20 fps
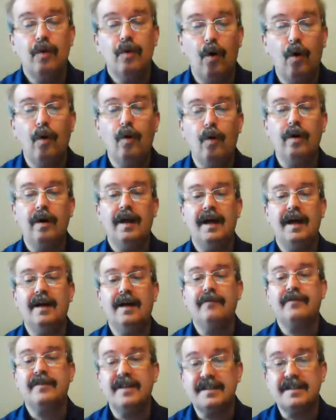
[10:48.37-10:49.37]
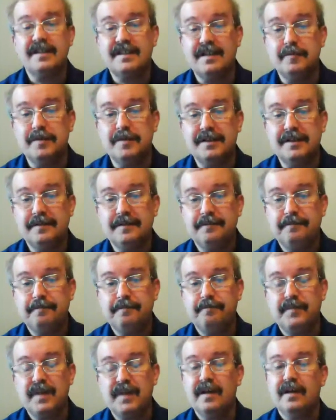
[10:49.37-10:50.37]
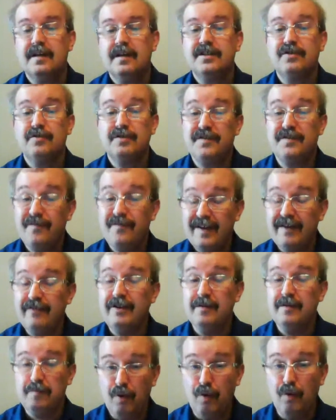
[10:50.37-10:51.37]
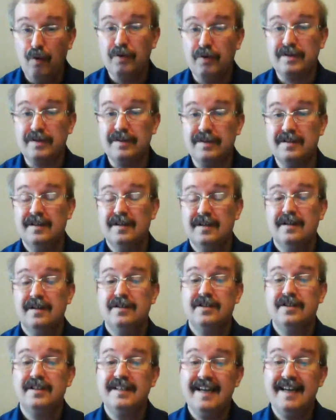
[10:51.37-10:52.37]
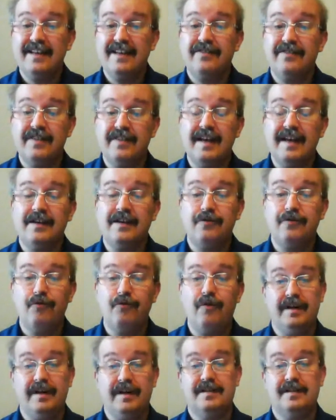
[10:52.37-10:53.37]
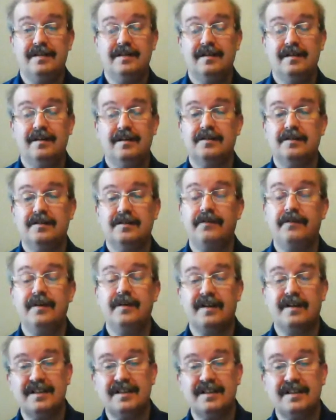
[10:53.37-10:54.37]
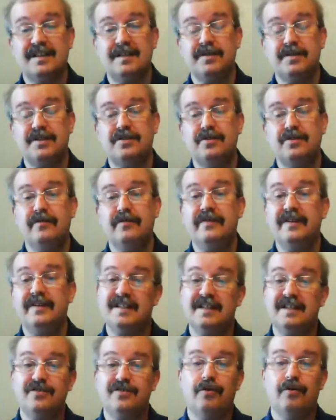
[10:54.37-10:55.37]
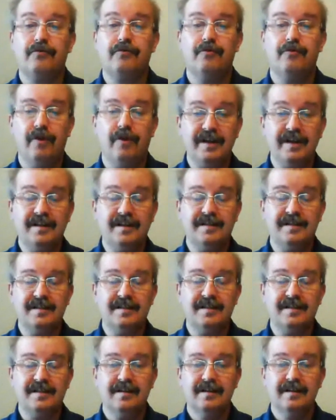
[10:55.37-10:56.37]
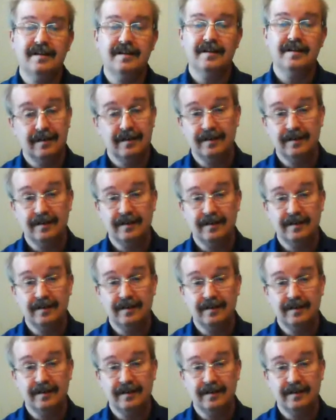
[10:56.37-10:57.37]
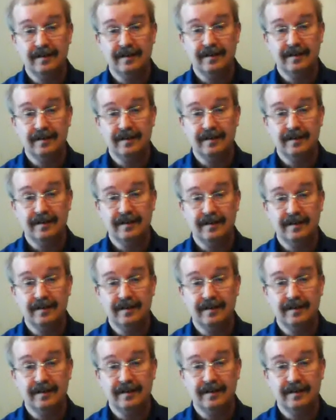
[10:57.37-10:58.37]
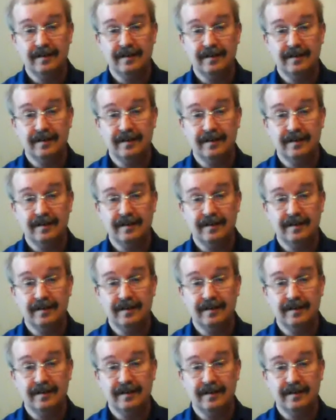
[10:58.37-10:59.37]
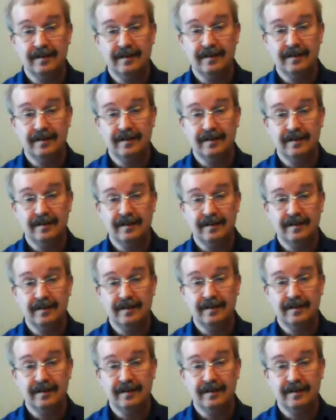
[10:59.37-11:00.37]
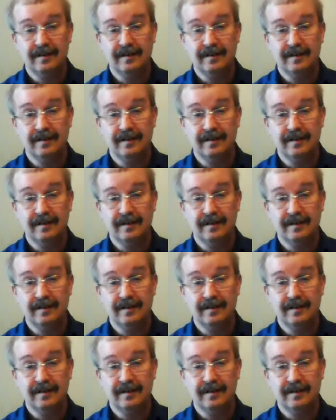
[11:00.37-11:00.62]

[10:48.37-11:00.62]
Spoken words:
you all have customers. So it's very important to get that right. Because if your customer service is not right, then your business will go down,